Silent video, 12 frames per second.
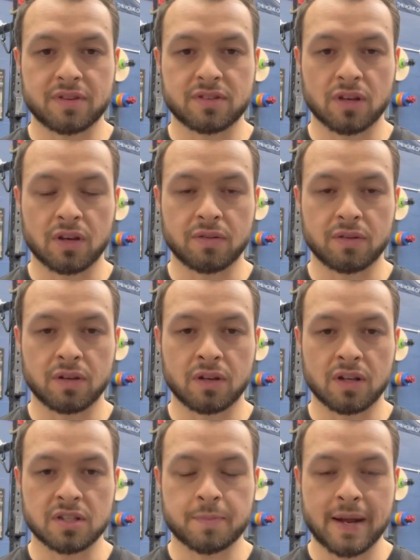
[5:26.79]
So, you
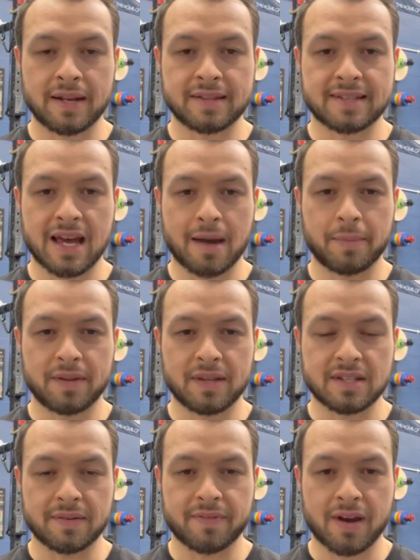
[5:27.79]
know, spending time in
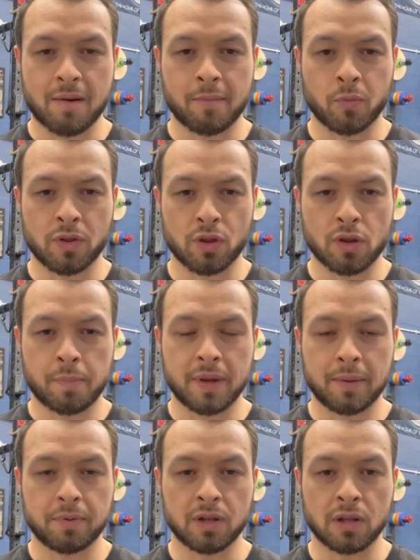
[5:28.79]
this environment with other
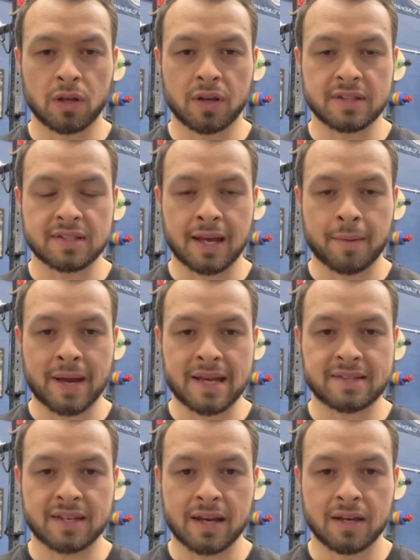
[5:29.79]
people that are looking to get
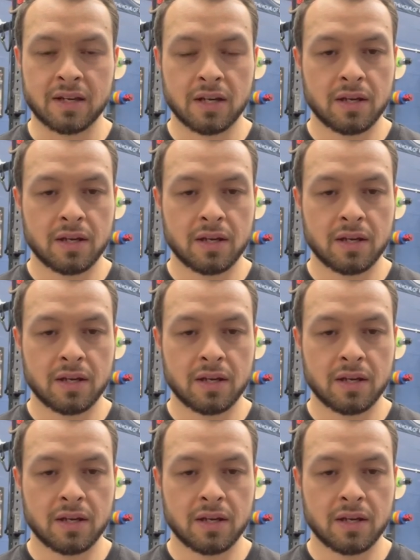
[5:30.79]
better,